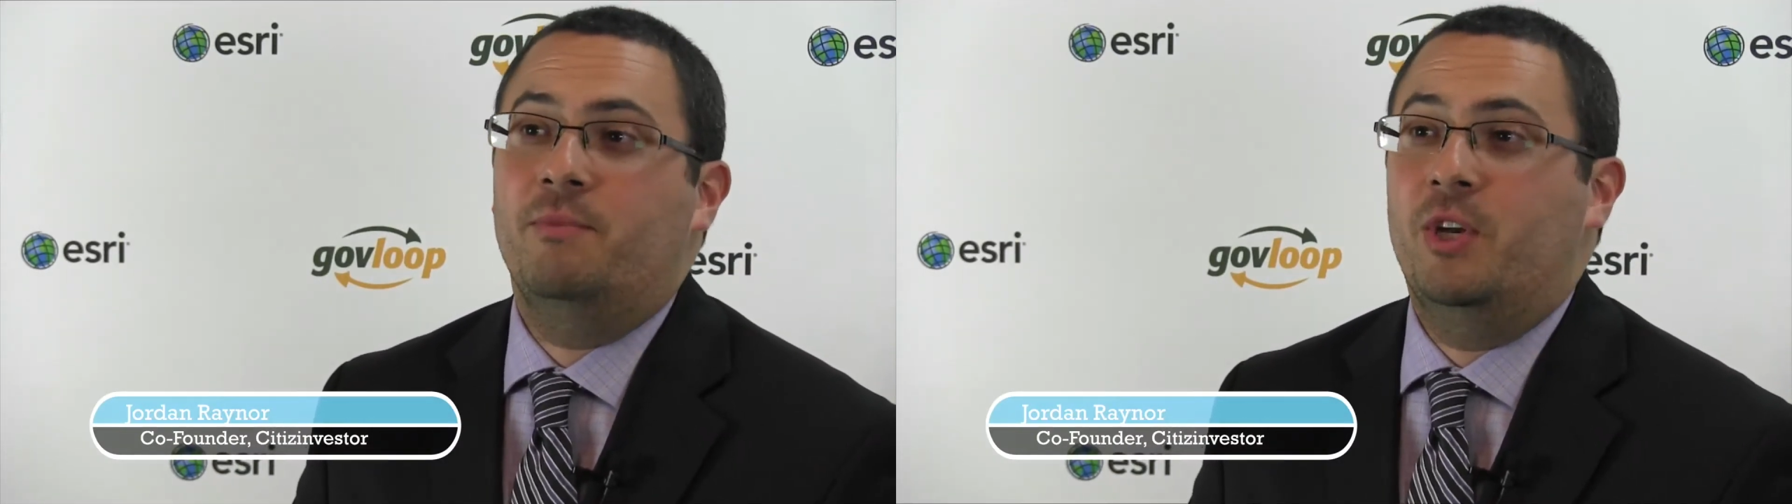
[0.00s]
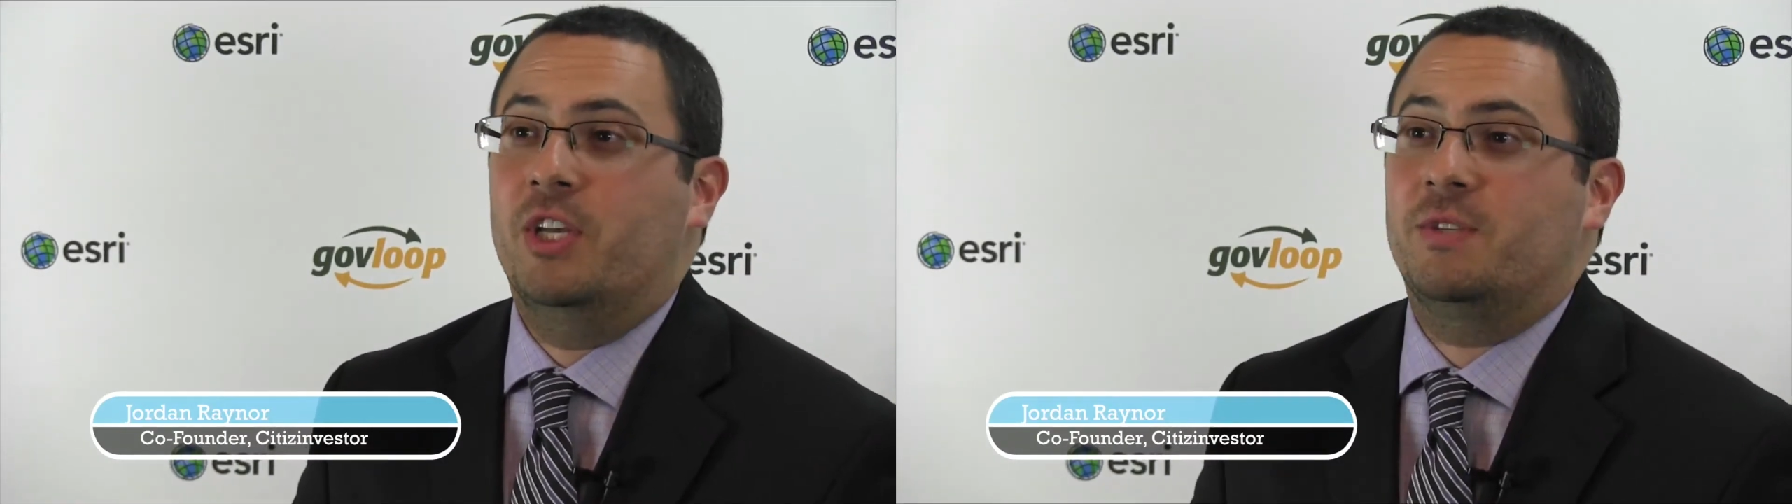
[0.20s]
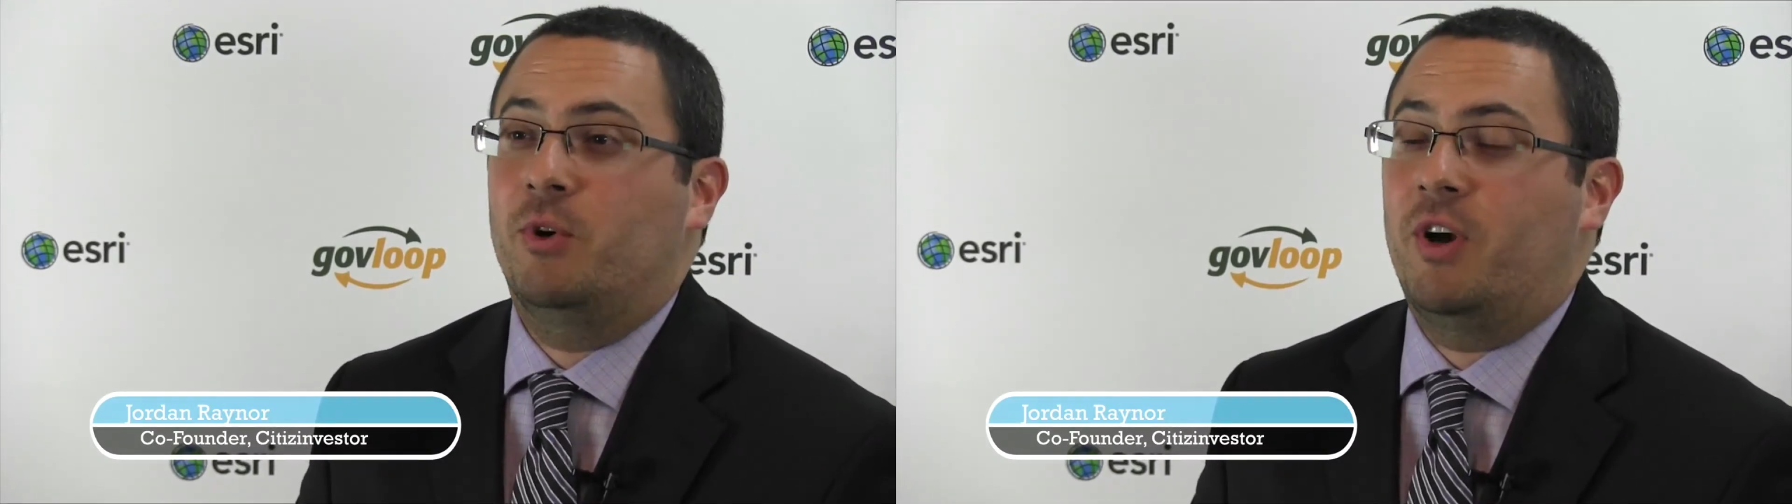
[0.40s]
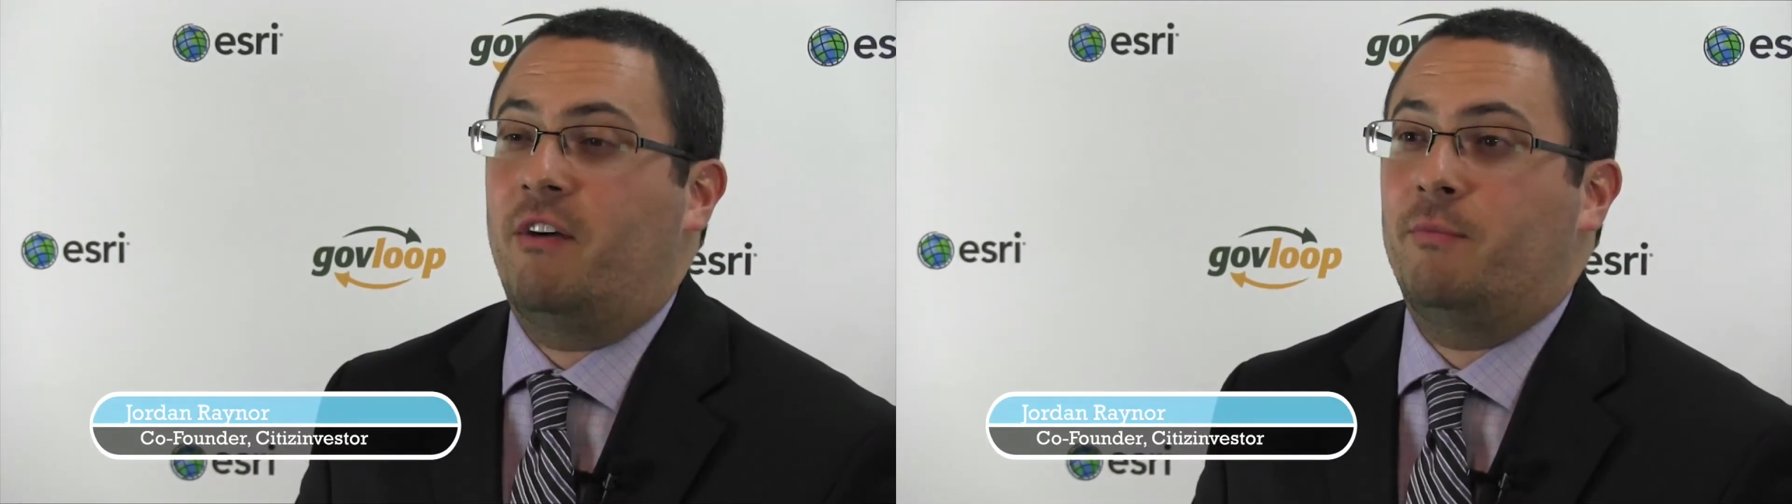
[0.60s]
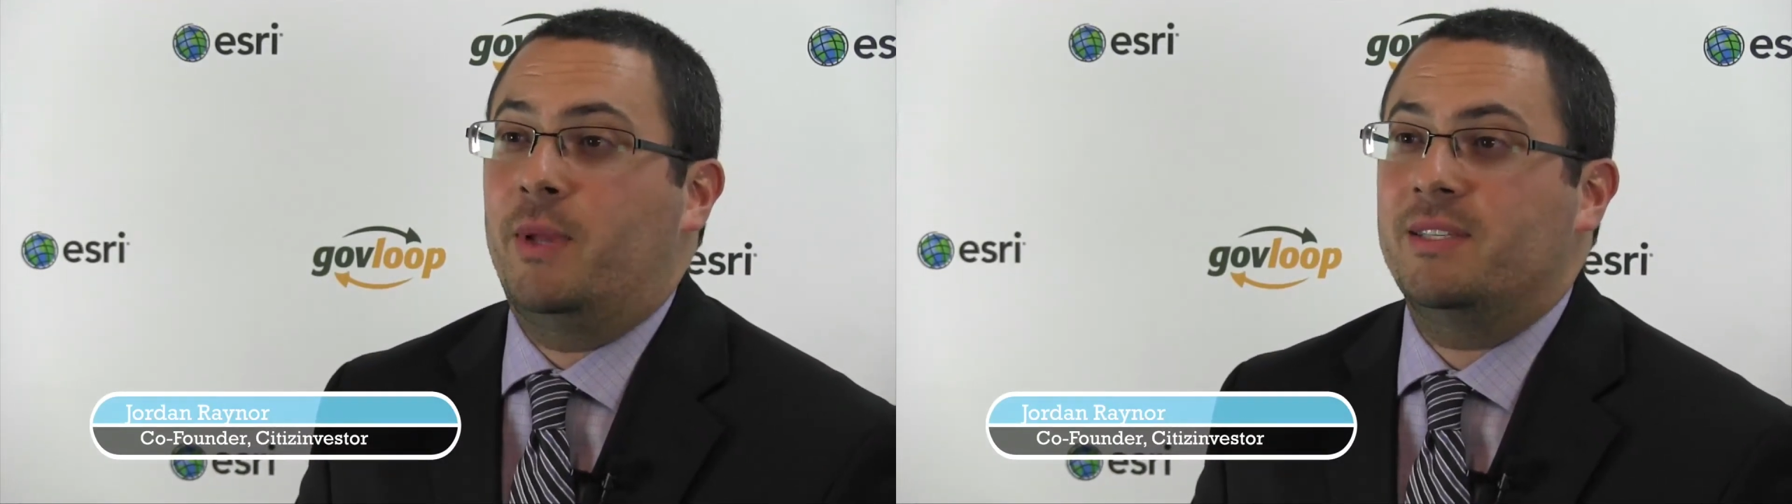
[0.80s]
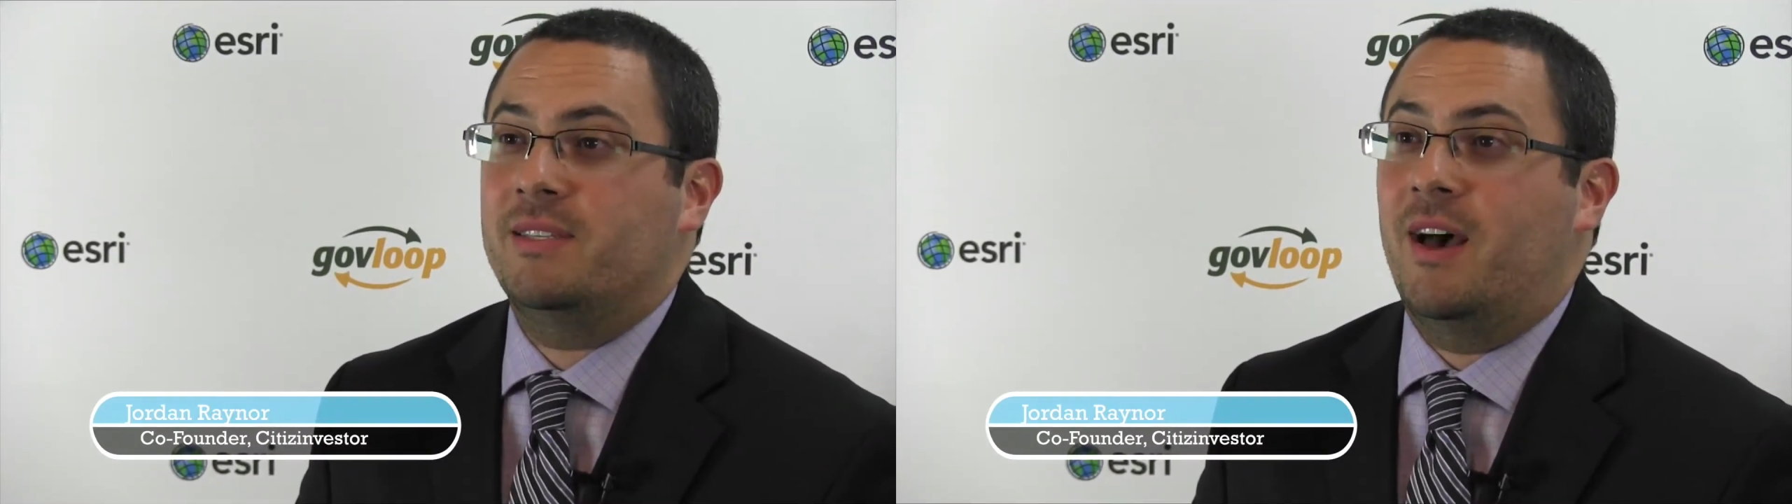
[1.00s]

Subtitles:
municipal governments